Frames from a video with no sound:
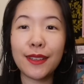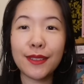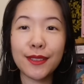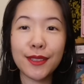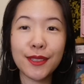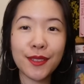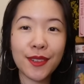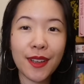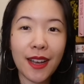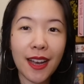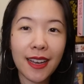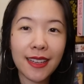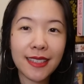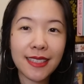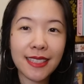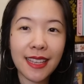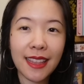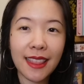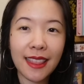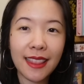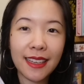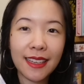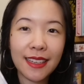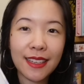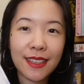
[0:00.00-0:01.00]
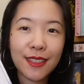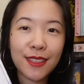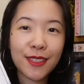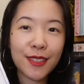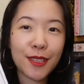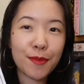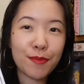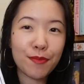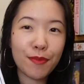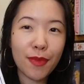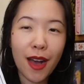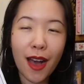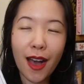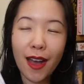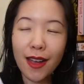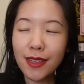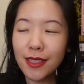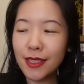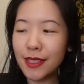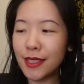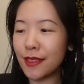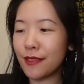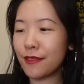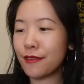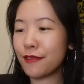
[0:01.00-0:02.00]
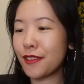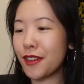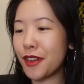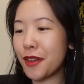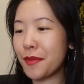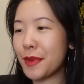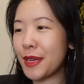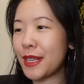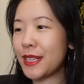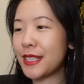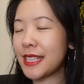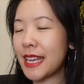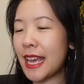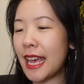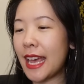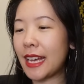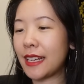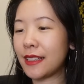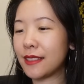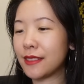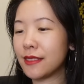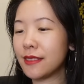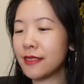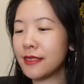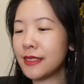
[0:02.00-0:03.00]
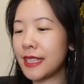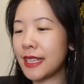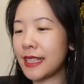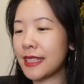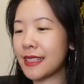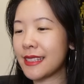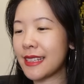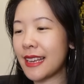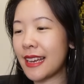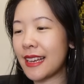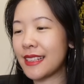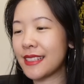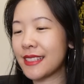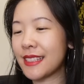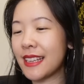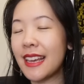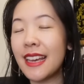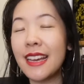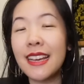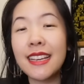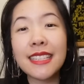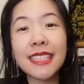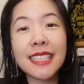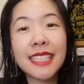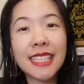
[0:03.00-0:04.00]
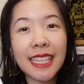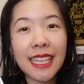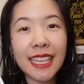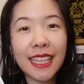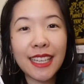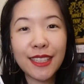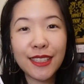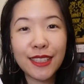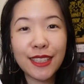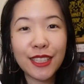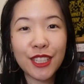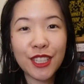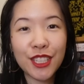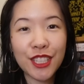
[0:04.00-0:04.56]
also got this box from Entangled. It says, To Kill a